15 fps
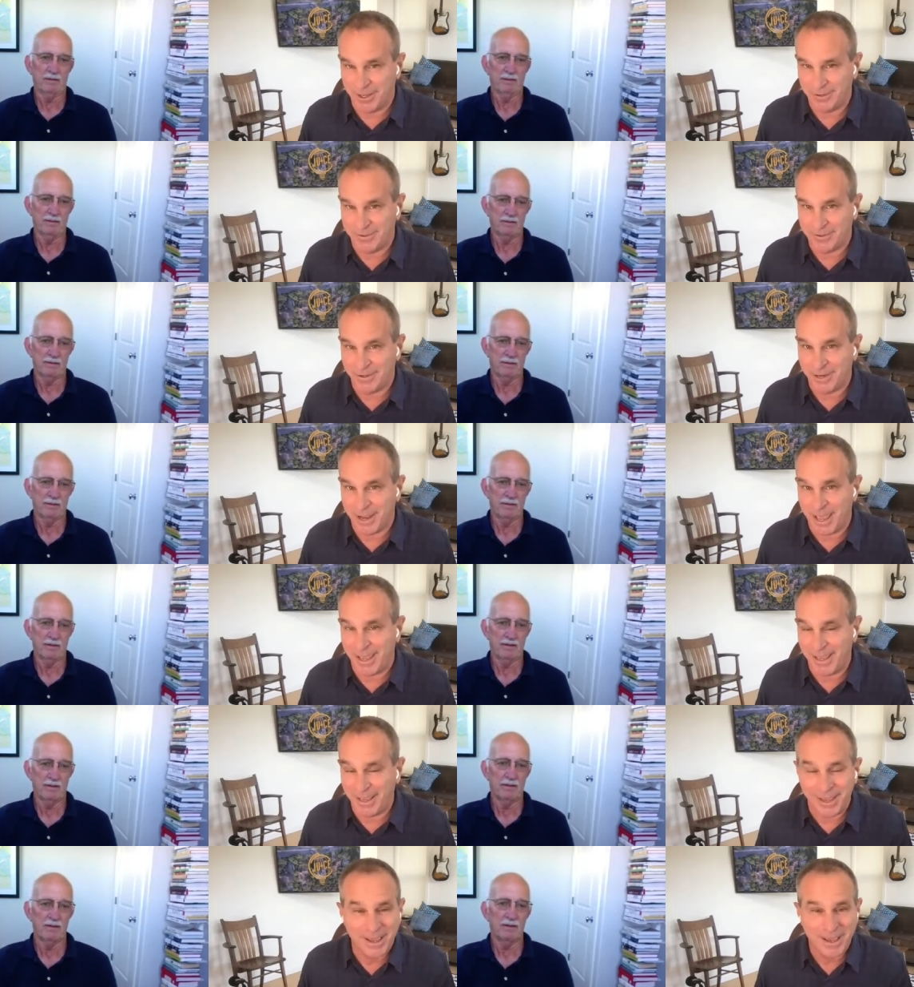Speaker 1: And
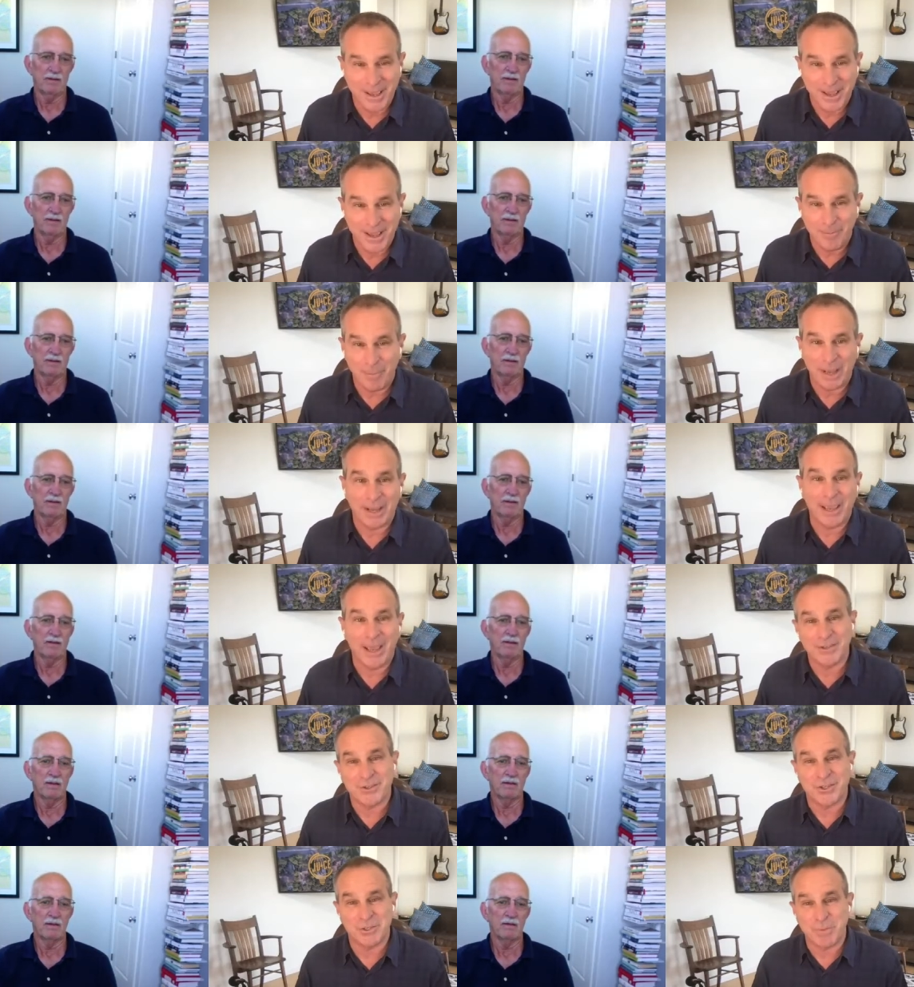today, my
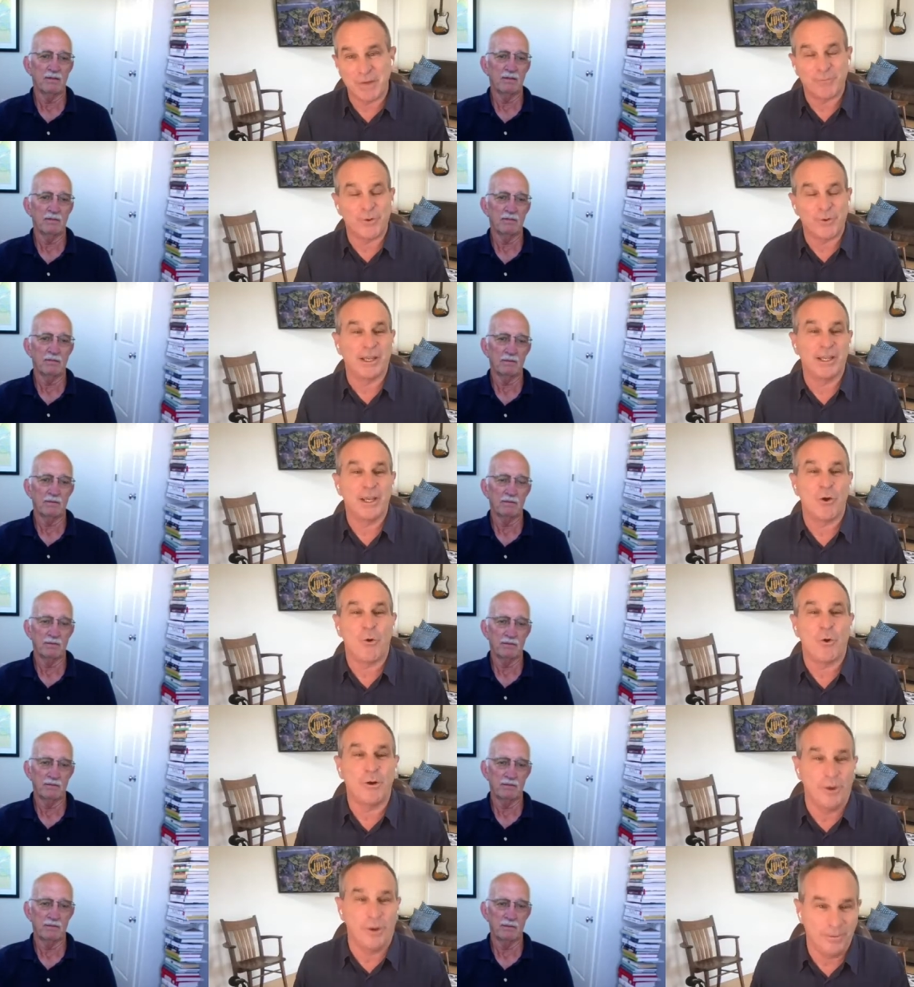guest is my friend Lee
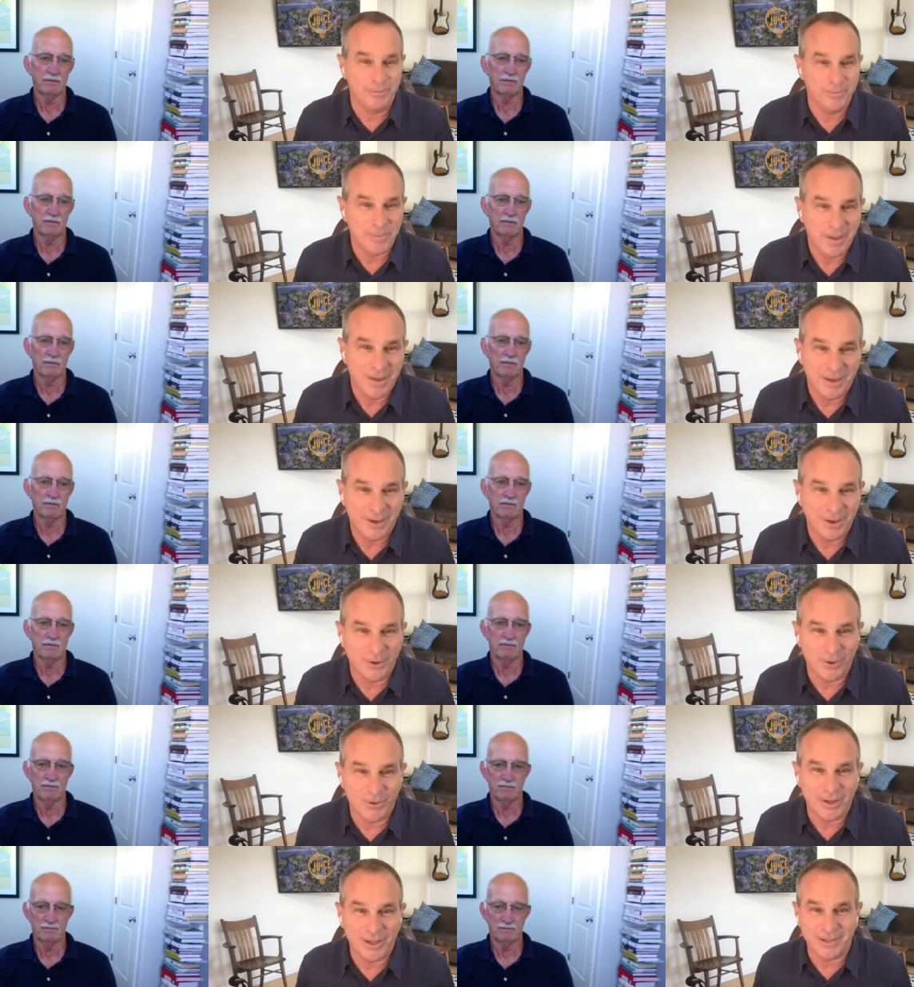Cordner,
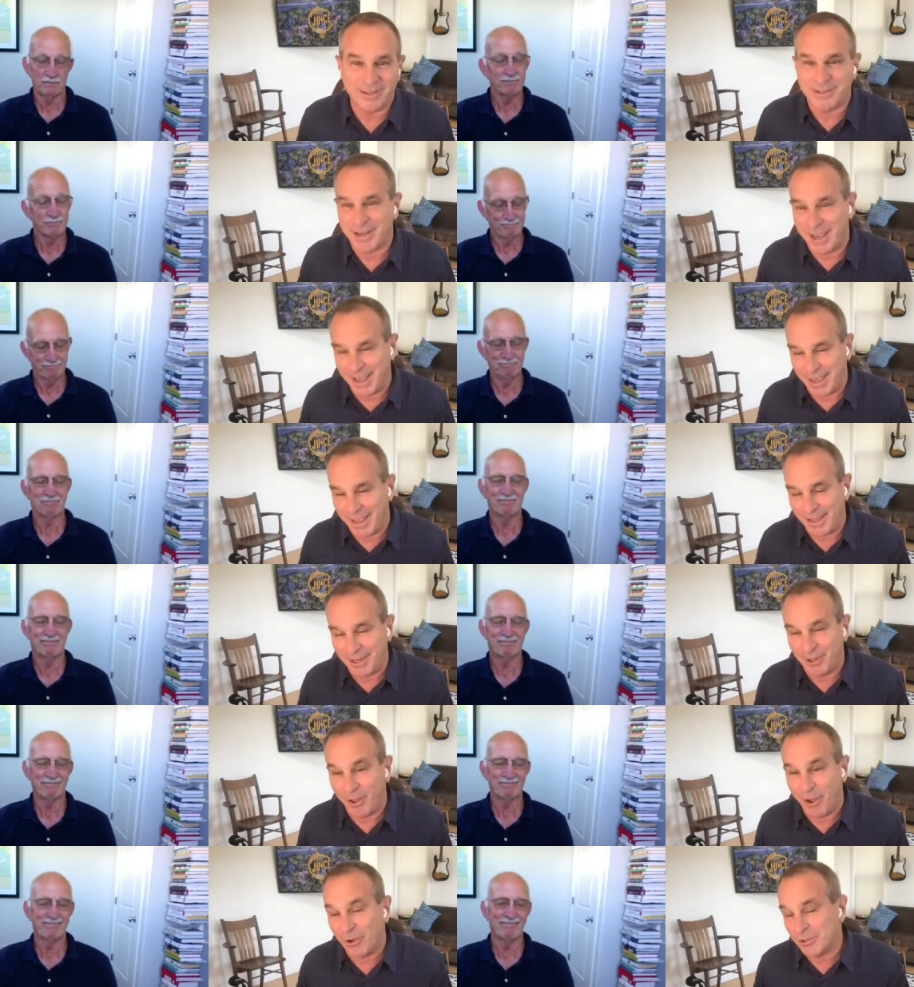who is a
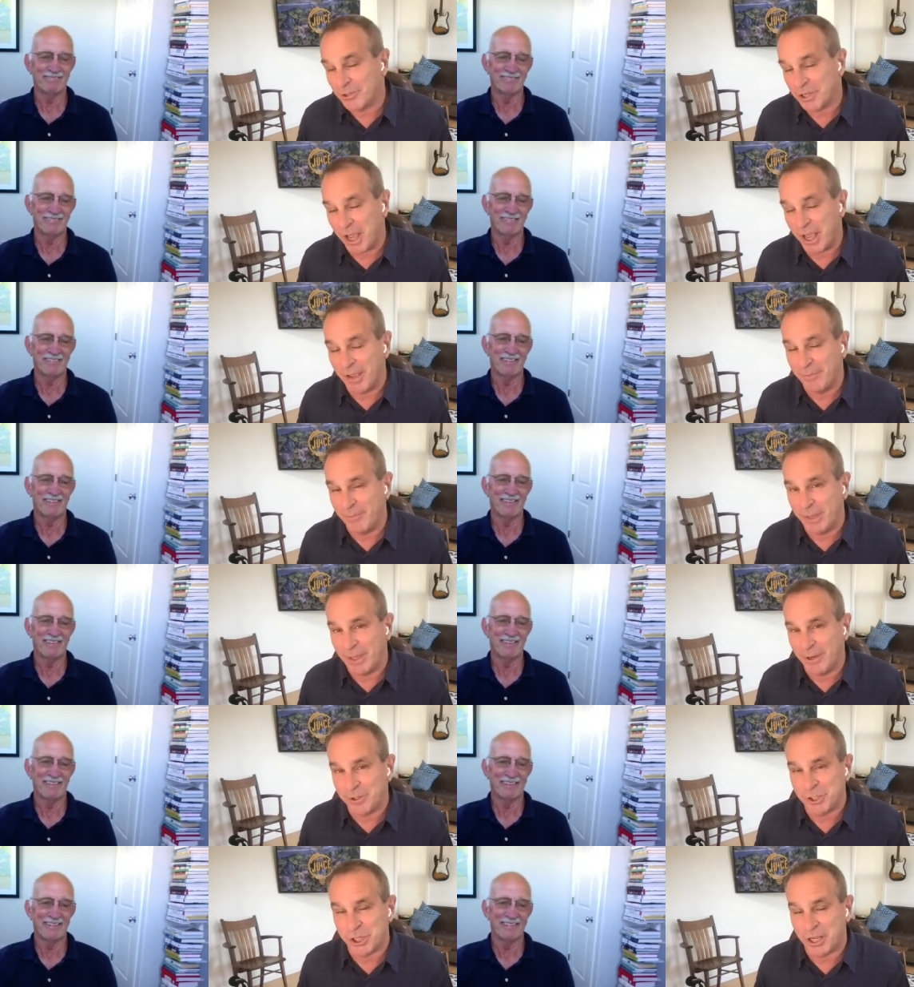longtime
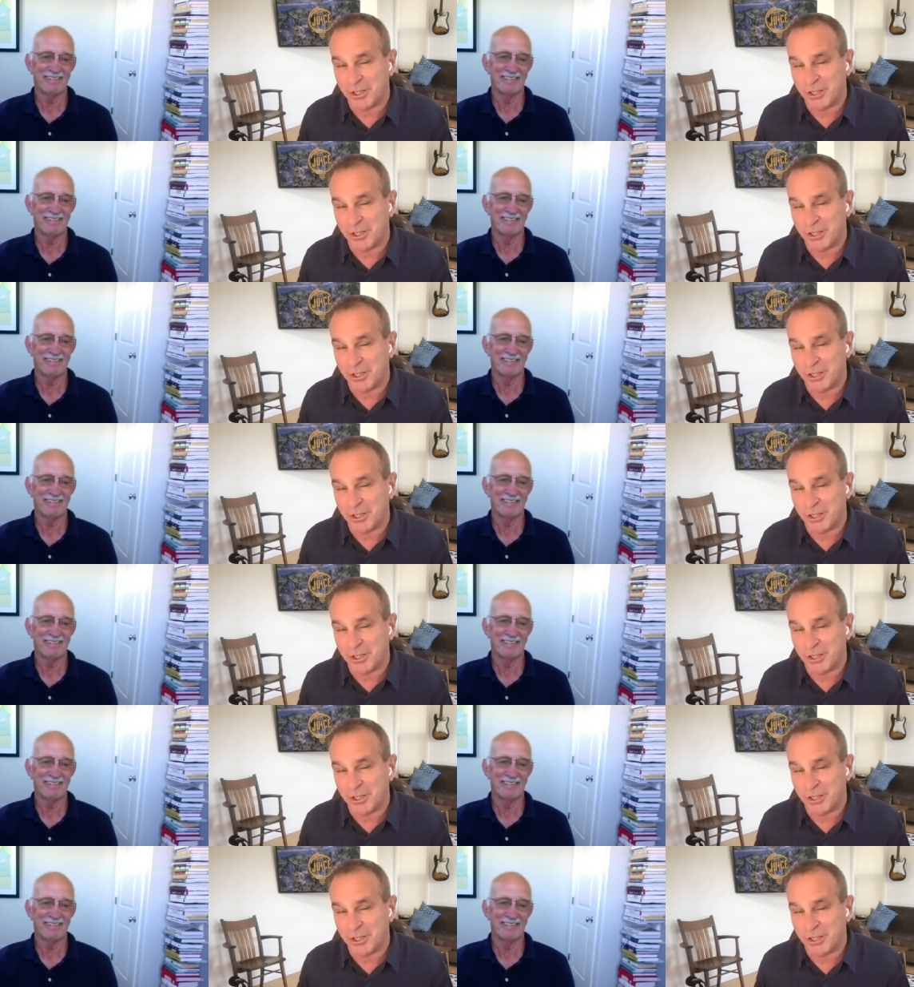energy